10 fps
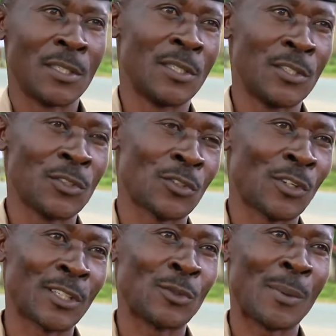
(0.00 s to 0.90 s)
Hizo
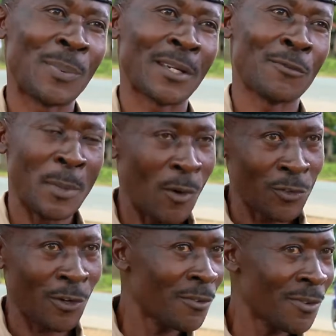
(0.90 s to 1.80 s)
zote tunapata
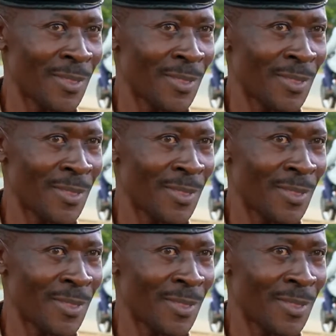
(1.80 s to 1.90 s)
because of